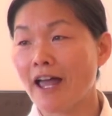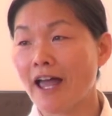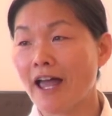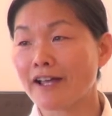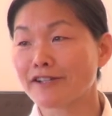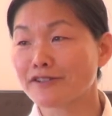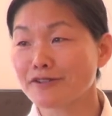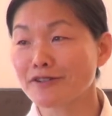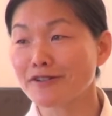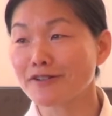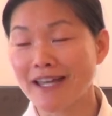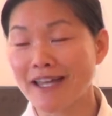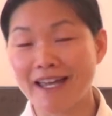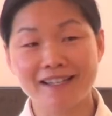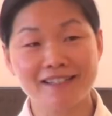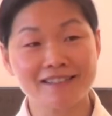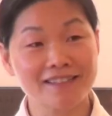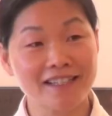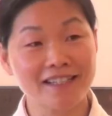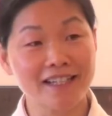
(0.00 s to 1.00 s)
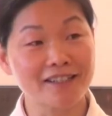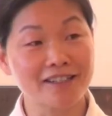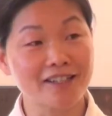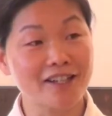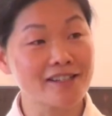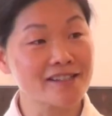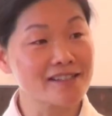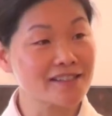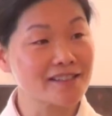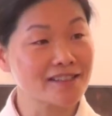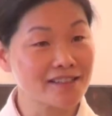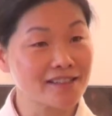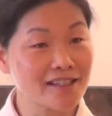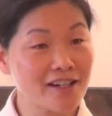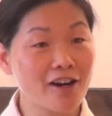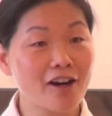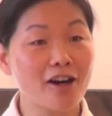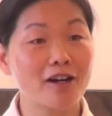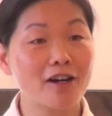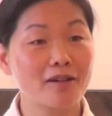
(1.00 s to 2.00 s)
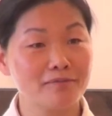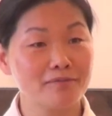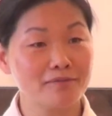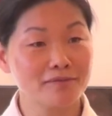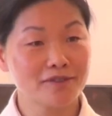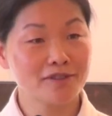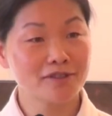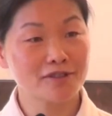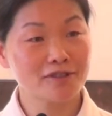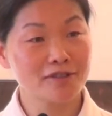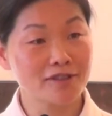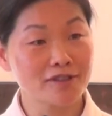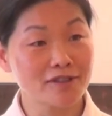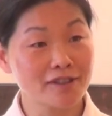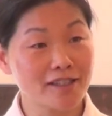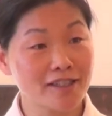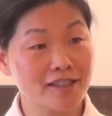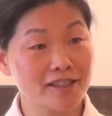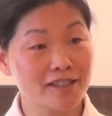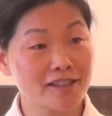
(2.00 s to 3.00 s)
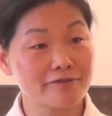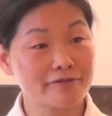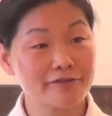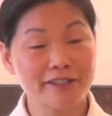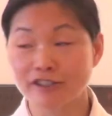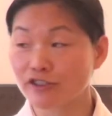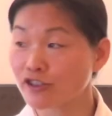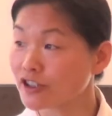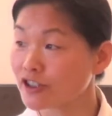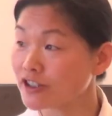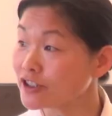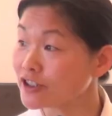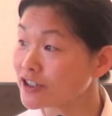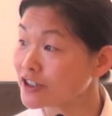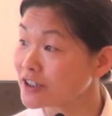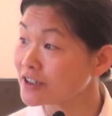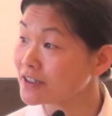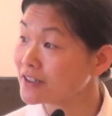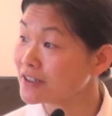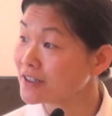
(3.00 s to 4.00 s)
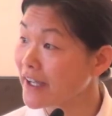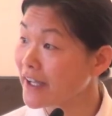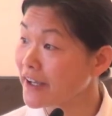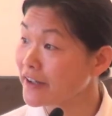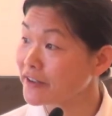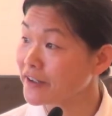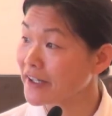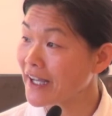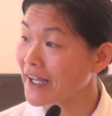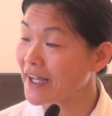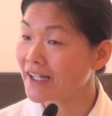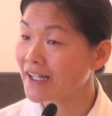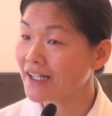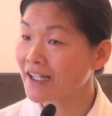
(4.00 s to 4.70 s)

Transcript: as long as it doesn't harm to the residential area.